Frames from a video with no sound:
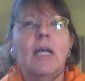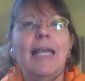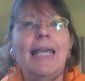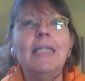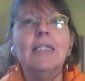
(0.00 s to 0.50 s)

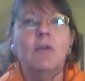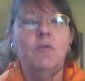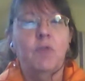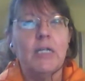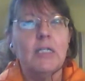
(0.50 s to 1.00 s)
easy
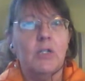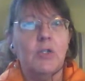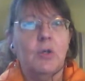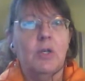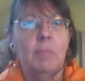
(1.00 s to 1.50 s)
fixes
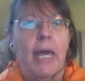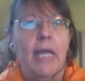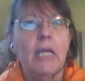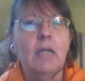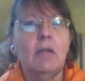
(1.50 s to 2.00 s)
you can
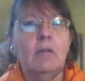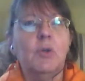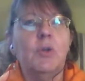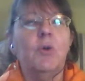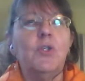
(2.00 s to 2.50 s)
make
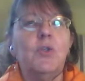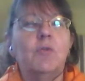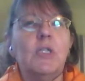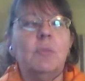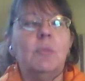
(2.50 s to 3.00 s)
to increase
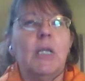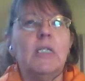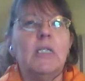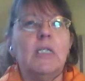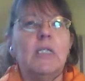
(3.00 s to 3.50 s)
your
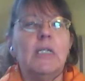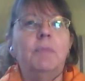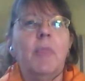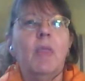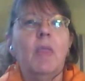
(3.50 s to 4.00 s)
visibility.